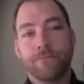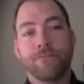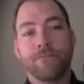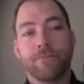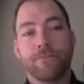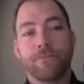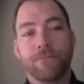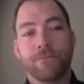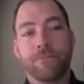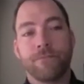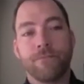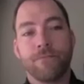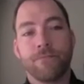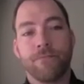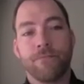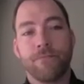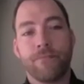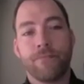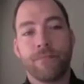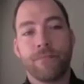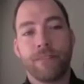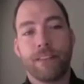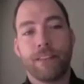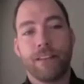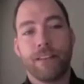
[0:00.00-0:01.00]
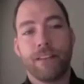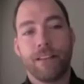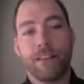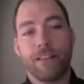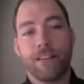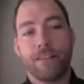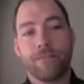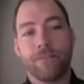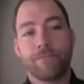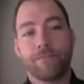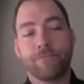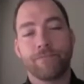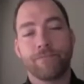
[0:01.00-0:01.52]

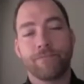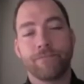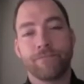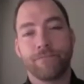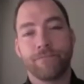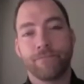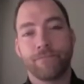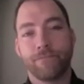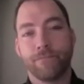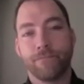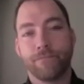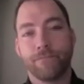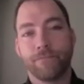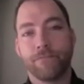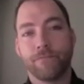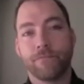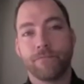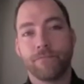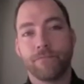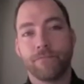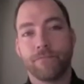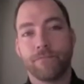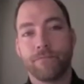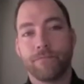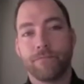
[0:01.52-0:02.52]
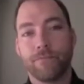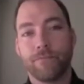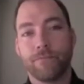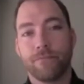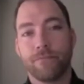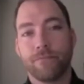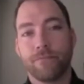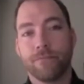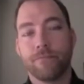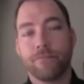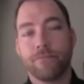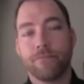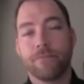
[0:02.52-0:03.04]

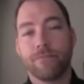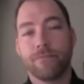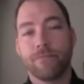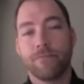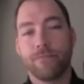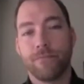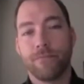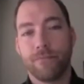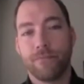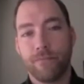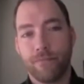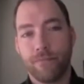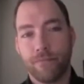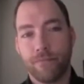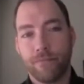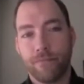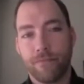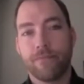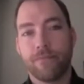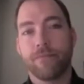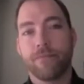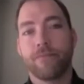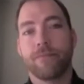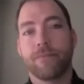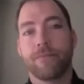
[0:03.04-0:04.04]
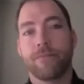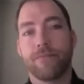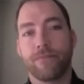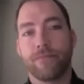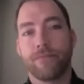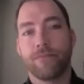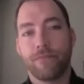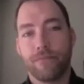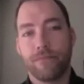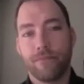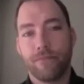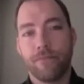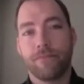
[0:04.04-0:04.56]

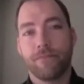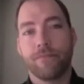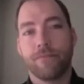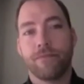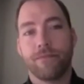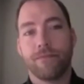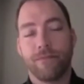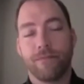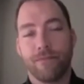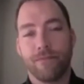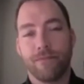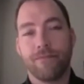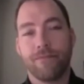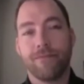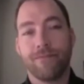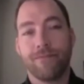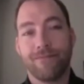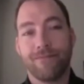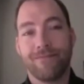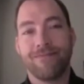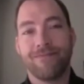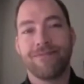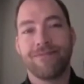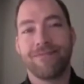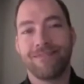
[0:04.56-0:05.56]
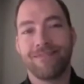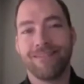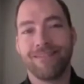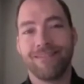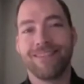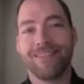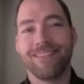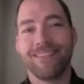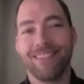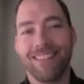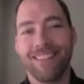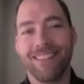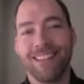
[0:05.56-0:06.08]

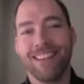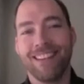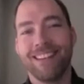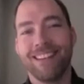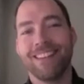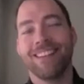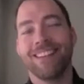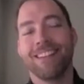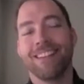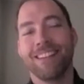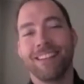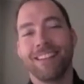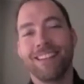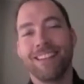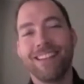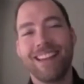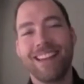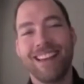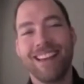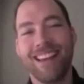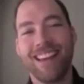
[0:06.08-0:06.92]
[no speech]